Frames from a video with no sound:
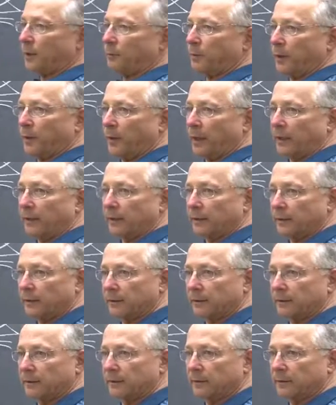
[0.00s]
one by one.
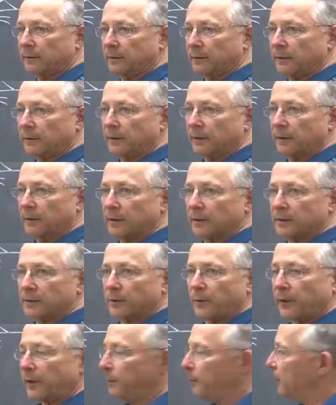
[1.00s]

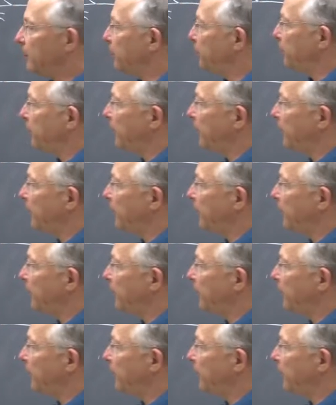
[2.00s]
So anybody